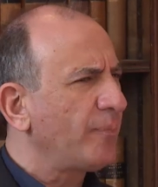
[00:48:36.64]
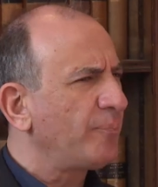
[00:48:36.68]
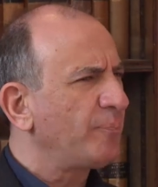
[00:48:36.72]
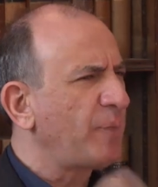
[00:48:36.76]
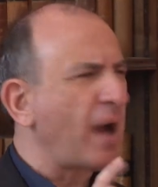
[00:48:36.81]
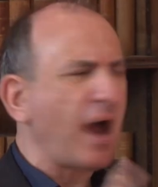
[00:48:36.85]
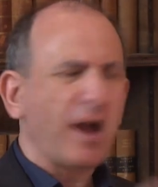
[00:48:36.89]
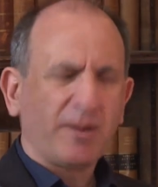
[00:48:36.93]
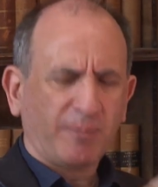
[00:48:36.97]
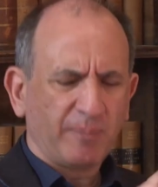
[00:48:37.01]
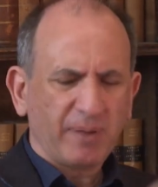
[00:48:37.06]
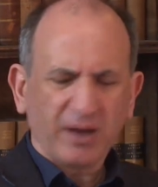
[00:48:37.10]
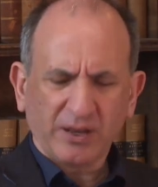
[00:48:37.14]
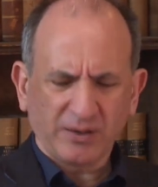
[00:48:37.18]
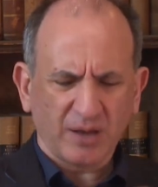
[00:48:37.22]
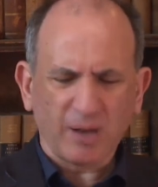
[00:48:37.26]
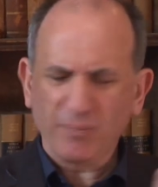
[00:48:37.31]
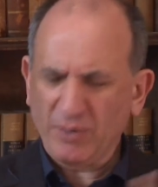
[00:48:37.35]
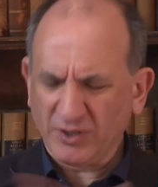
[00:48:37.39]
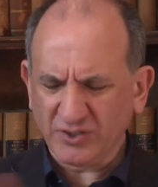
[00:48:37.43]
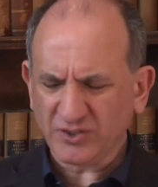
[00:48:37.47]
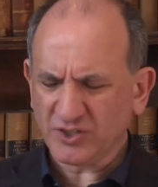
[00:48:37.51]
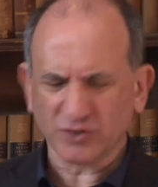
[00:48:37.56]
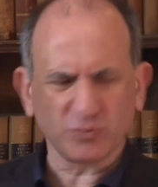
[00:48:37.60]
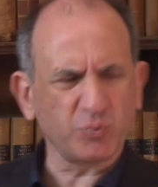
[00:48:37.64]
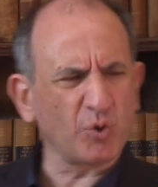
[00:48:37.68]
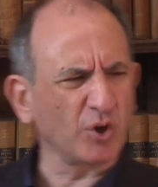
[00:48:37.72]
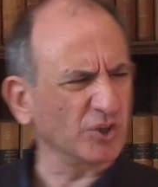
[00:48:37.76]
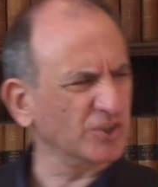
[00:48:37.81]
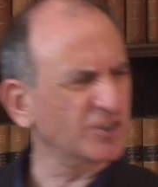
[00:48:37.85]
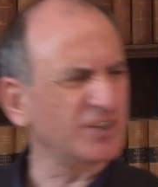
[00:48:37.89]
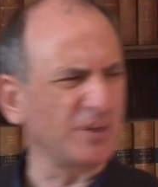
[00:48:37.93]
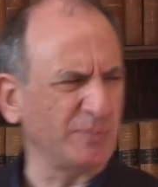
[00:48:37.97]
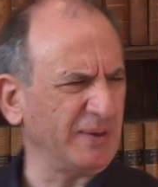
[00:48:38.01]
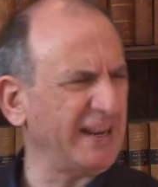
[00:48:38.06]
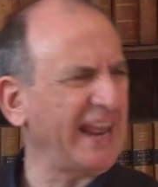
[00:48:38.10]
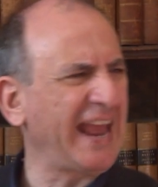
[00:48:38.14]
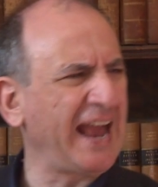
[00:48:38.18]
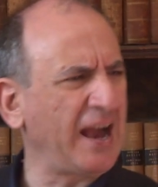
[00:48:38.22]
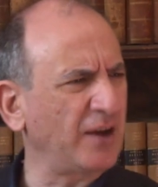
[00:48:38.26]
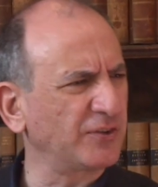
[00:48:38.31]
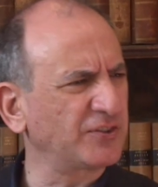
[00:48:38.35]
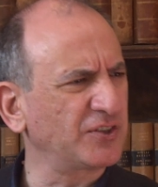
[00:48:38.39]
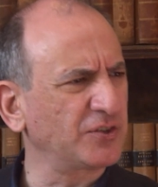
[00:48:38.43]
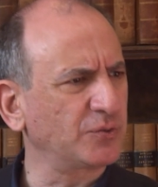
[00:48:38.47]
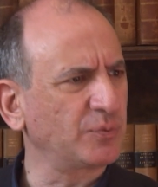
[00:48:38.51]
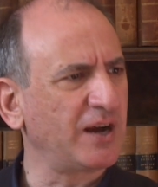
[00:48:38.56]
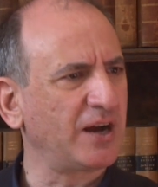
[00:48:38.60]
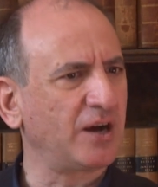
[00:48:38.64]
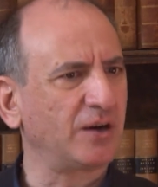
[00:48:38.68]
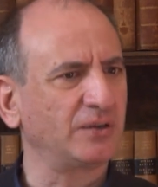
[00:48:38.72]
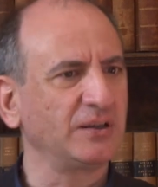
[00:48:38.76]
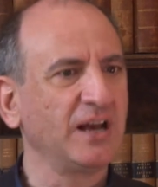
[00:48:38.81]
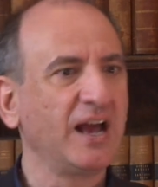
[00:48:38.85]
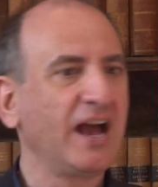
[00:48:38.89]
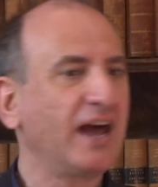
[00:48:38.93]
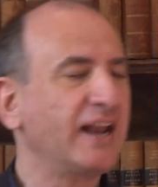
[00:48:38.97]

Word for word: but I must, I must just watch something else as well.